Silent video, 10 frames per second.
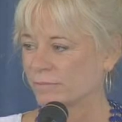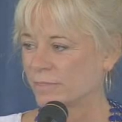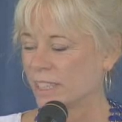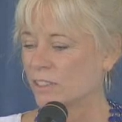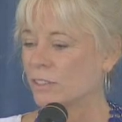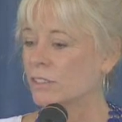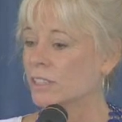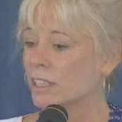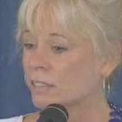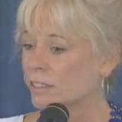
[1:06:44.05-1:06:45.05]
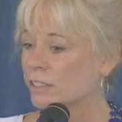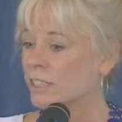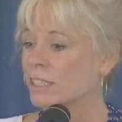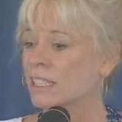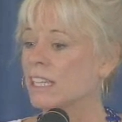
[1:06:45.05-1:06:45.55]
and to discover,
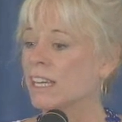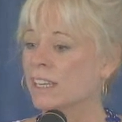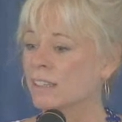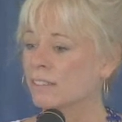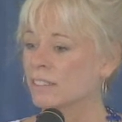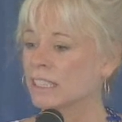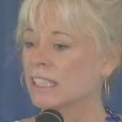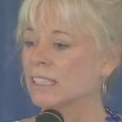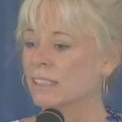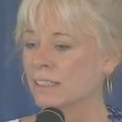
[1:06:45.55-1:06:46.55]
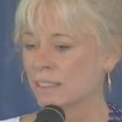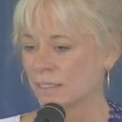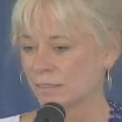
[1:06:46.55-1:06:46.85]
does it have an end?